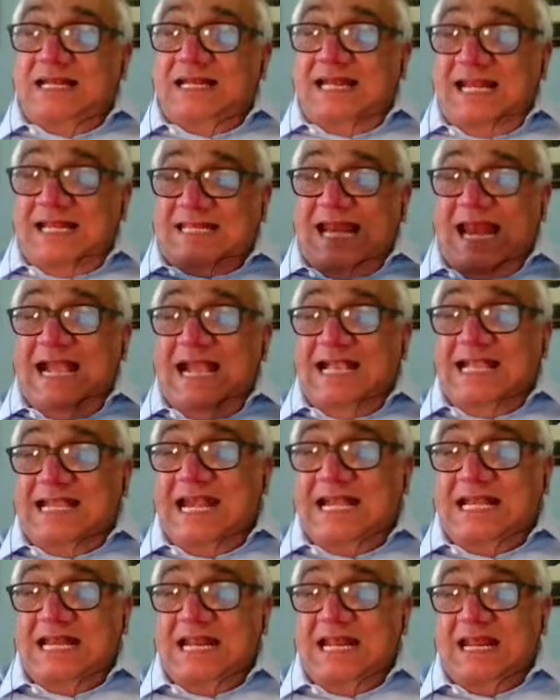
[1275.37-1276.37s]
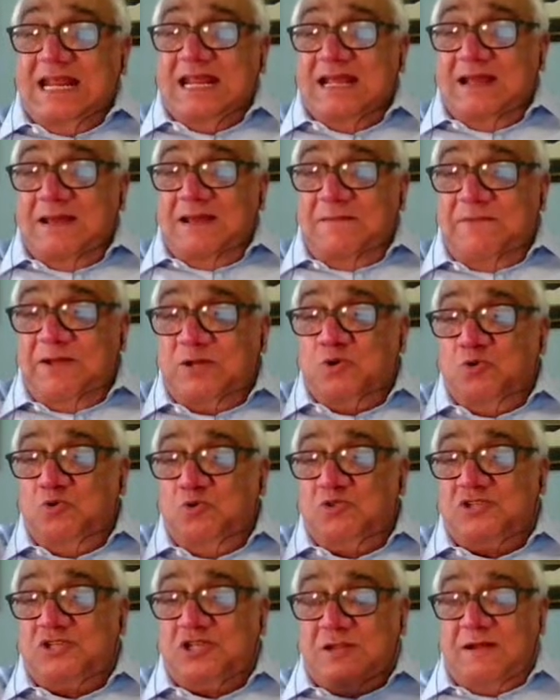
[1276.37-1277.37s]
This entity,
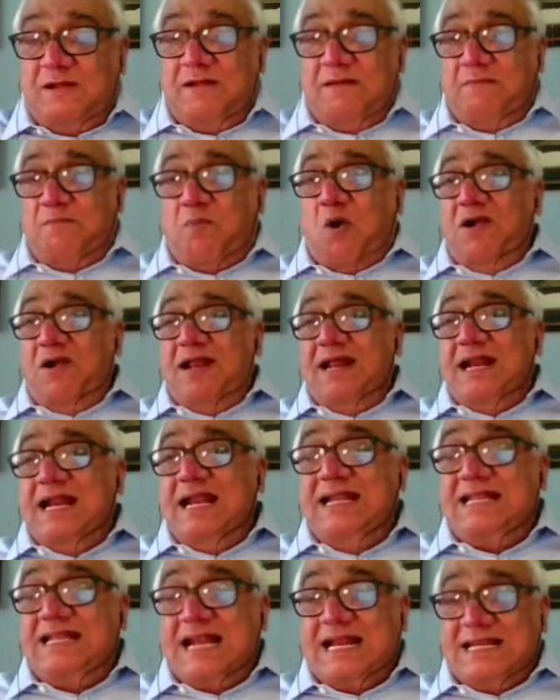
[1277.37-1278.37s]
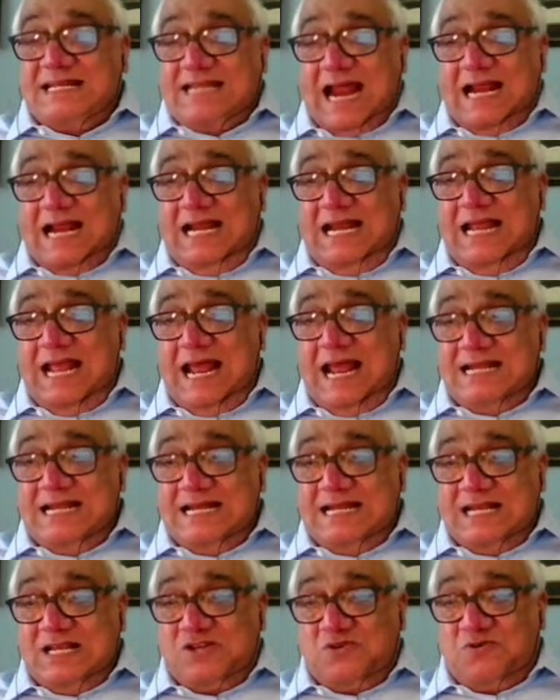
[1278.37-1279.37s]
whose border is exactly as
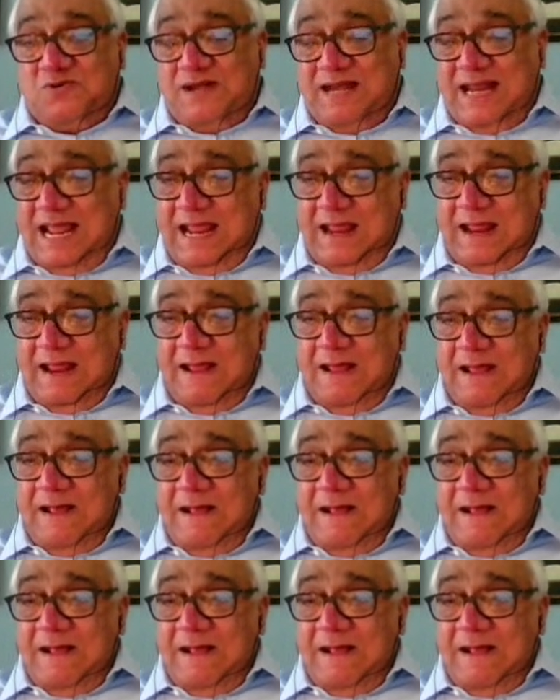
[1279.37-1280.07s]
it is today,